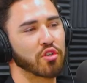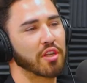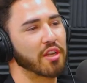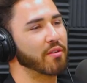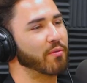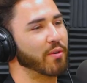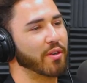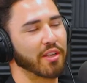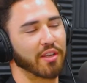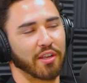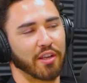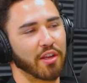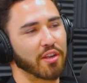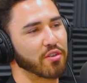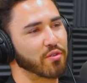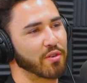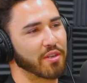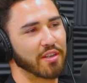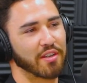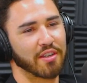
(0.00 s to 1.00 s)
shit, running a
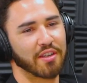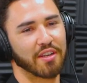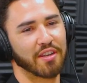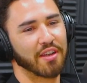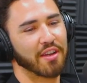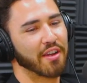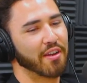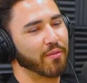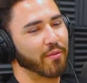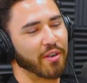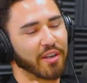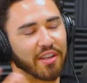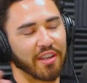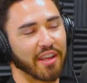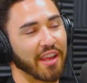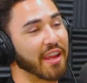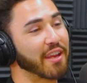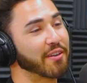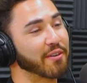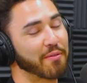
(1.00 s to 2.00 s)
country, running a
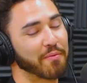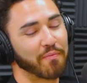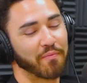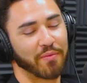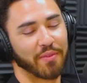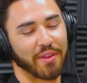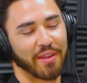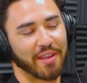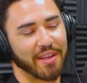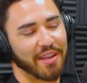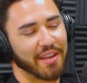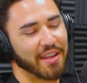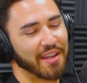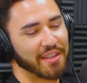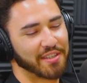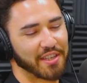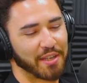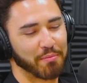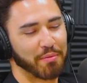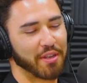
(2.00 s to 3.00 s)
kingdom.
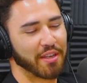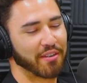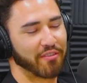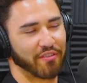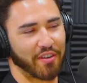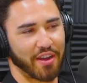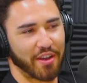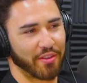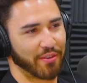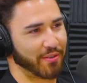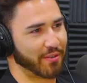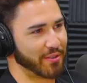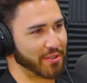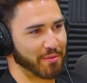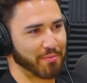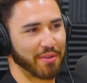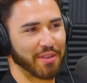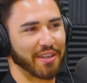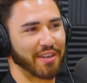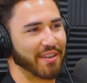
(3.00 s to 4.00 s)
It's like being a father or it's
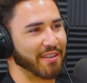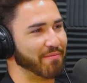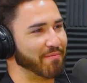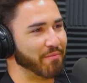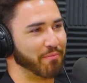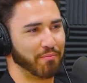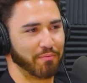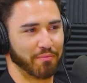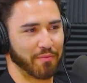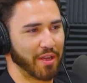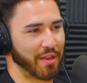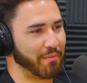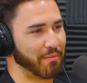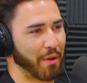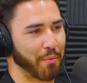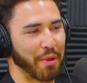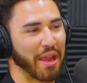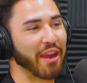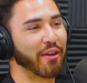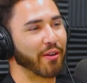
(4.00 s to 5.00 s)
like being a, a,
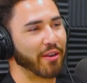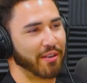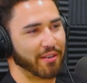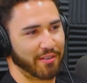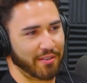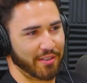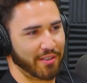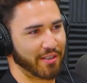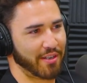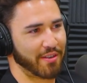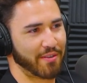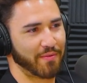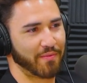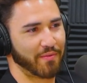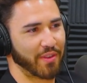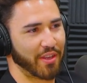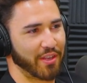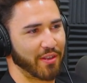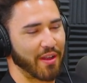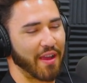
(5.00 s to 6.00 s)
a parent, you know?
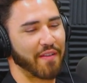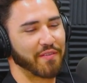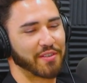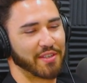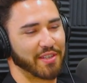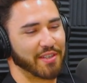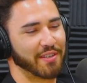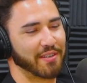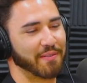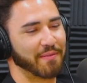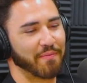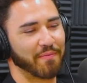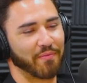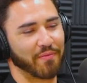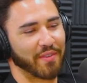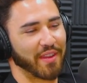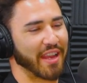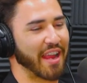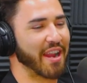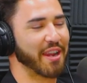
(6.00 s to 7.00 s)
Like you have to,
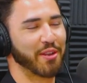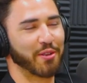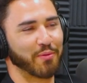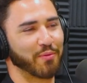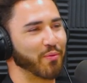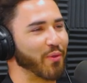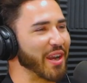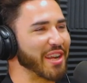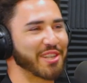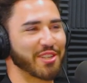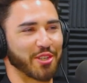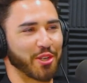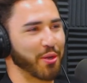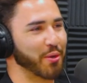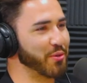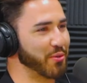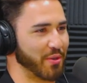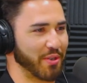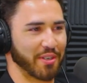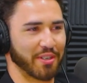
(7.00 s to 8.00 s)
like, how do you raise
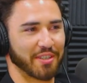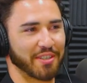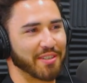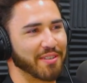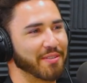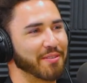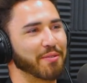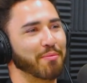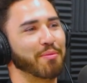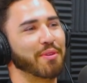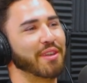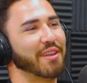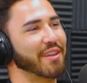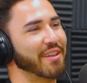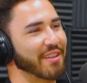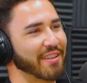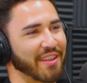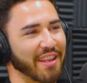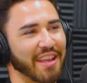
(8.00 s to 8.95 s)
children to be